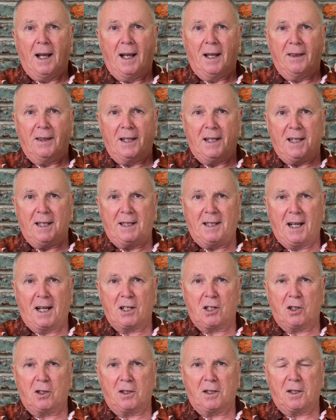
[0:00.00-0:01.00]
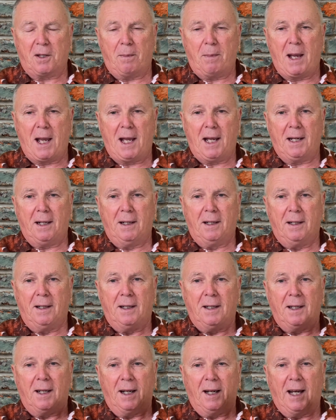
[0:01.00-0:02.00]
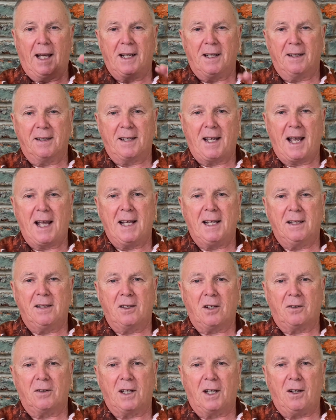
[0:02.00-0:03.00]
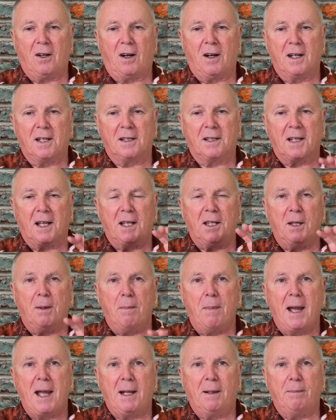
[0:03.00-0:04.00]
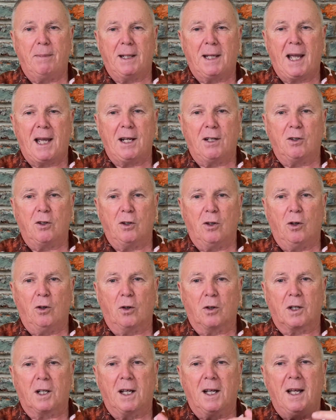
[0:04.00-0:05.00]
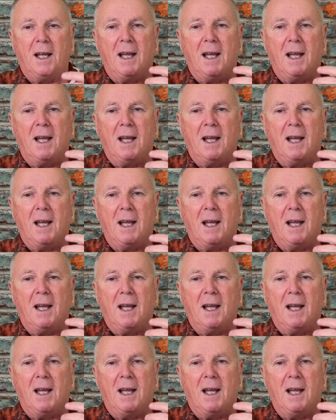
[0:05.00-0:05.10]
then he touches the man, laid his hands on the eyes, and the man began to look,